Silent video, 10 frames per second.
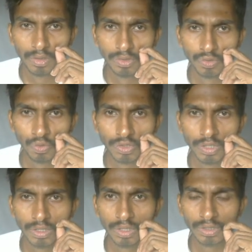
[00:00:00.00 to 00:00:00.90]
So
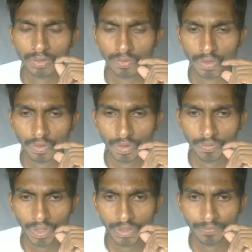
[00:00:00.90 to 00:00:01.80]
chunked asset folder, okay,
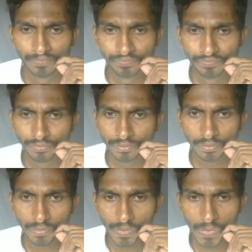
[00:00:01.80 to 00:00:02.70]
fine.
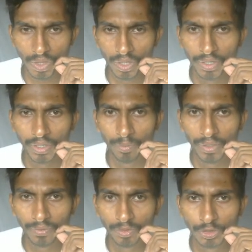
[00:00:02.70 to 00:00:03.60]
And apart
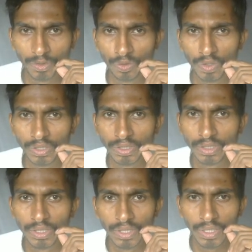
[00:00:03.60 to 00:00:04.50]
from this particular thing,
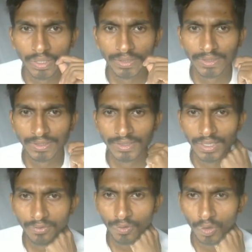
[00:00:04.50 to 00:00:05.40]
this is
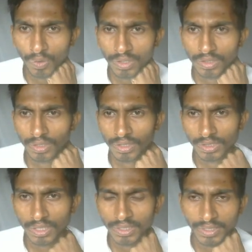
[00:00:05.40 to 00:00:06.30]
the following
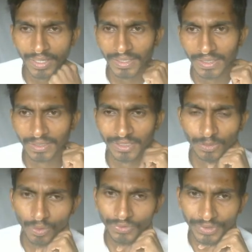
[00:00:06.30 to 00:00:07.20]
result that I get,
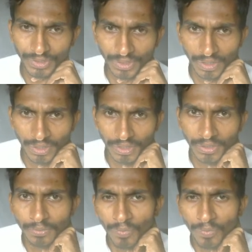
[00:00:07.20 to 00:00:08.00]
response returned.